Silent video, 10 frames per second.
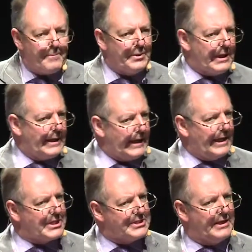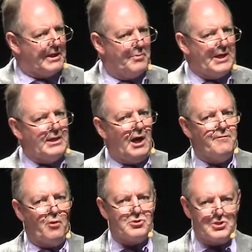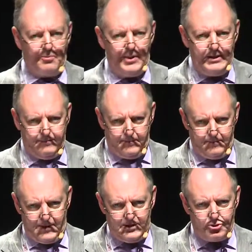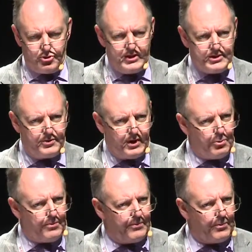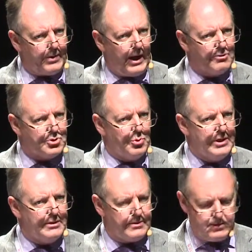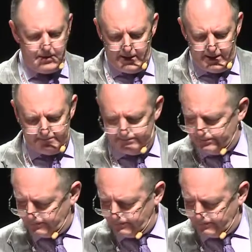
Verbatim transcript: But uh, as I said at the beginning, I've also been, been trying to think, how do we, uh,